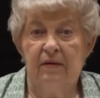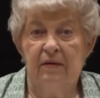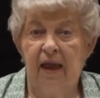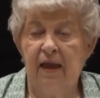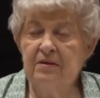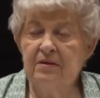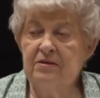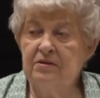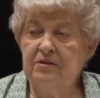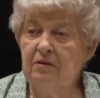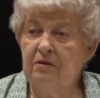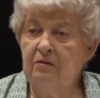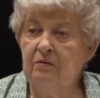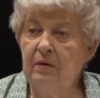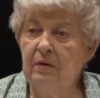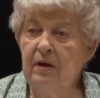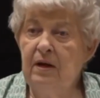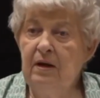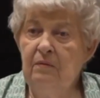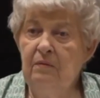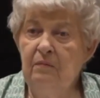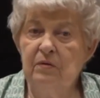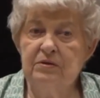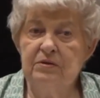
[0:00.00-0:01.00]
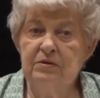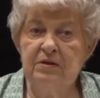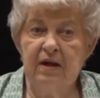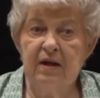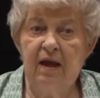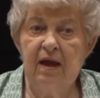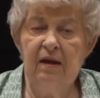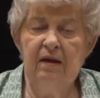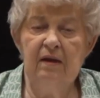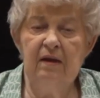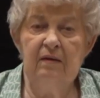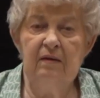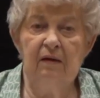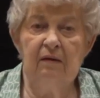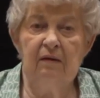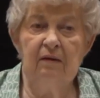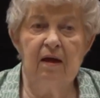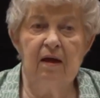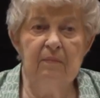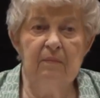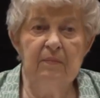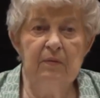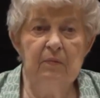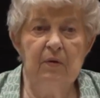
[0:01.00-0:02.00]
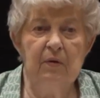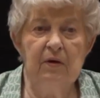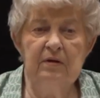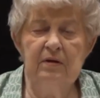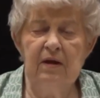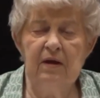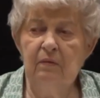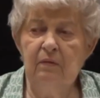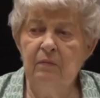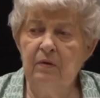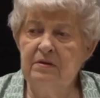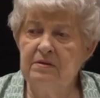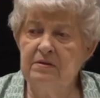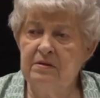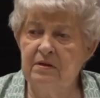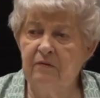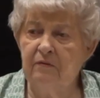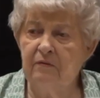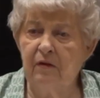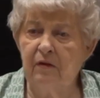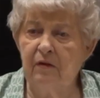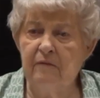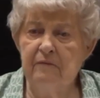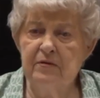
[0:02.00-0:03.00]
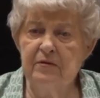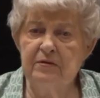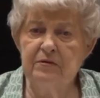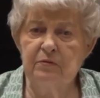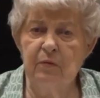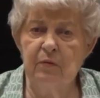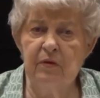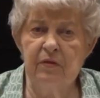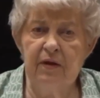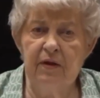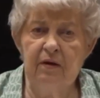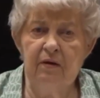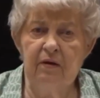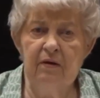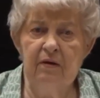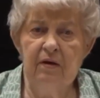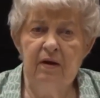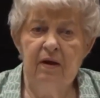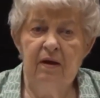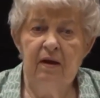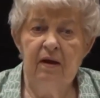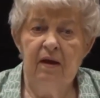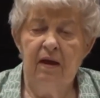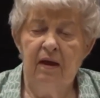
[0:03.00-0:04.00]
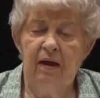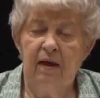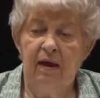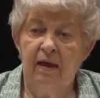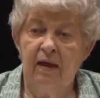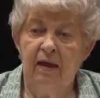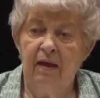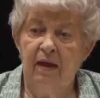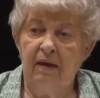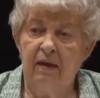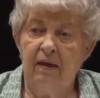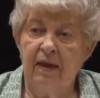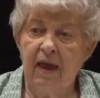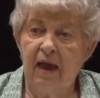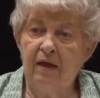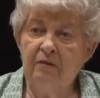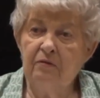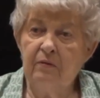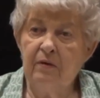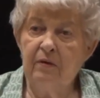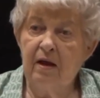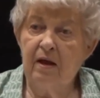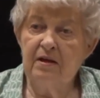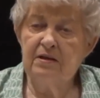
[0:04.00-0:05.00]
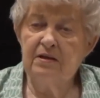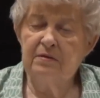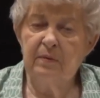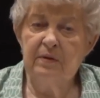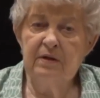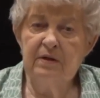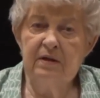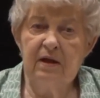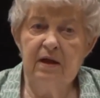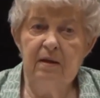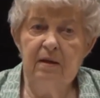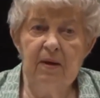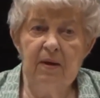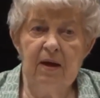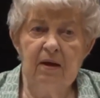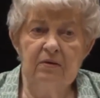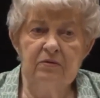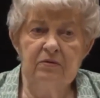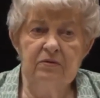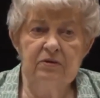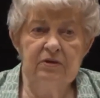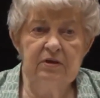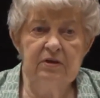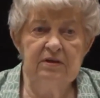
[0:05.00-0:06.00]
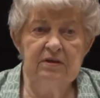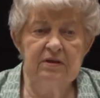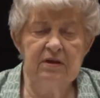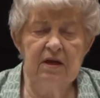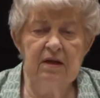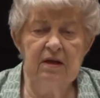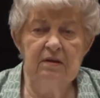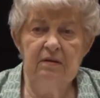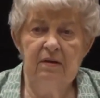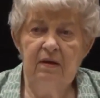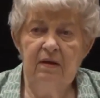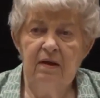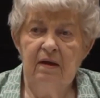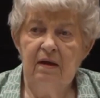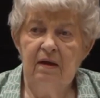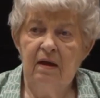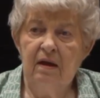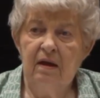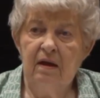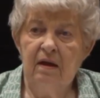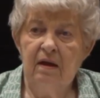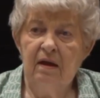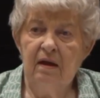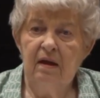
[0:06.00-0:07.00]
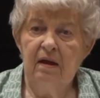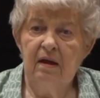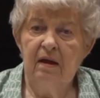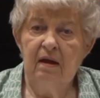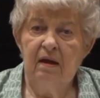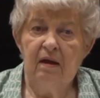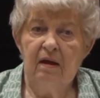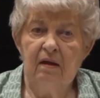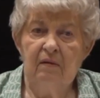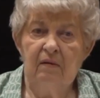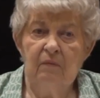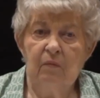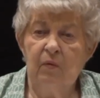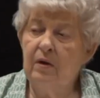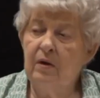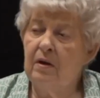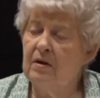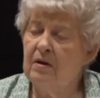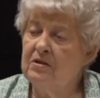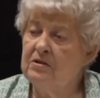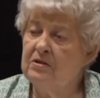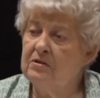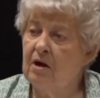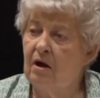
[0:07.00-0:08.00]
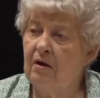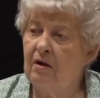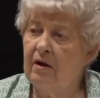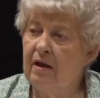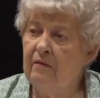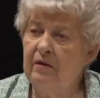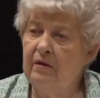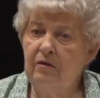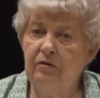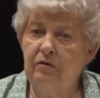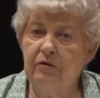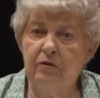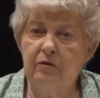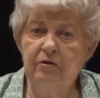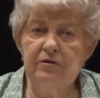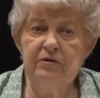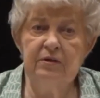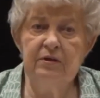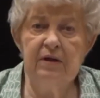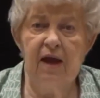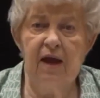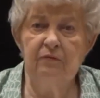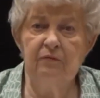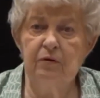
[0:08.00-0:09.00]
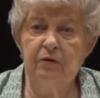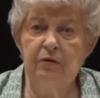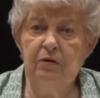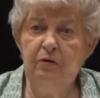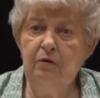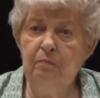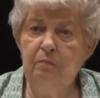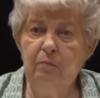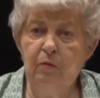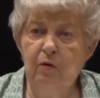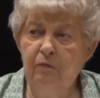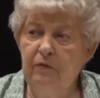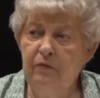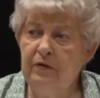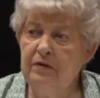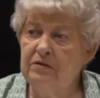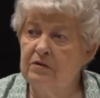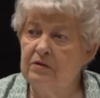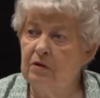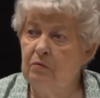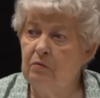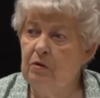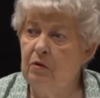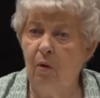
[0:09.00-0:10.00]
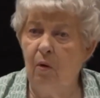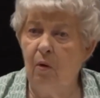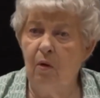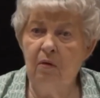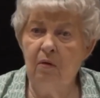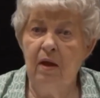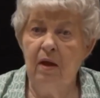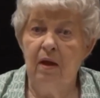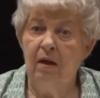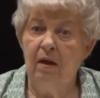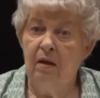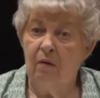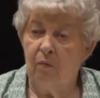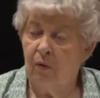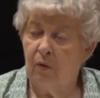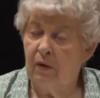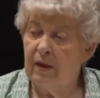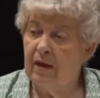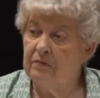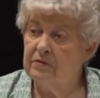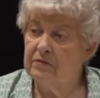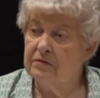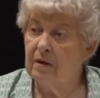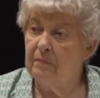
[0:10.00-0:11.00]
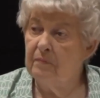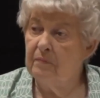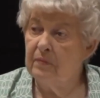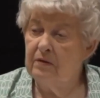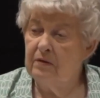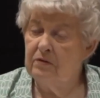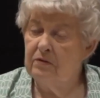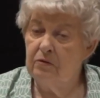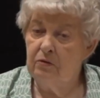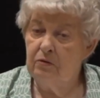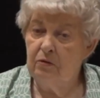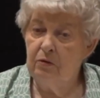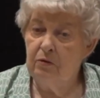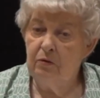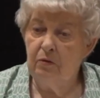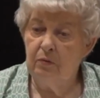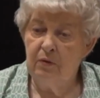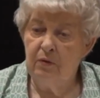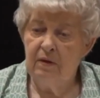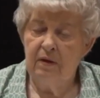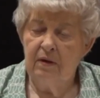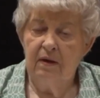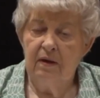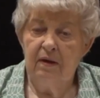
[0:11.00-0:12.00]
Nancy Green was standing in the lobby one day when several of us were there. Catherine Osmond came out and she said, We're going to start having Thursday afternoon movies so you all will have something to do.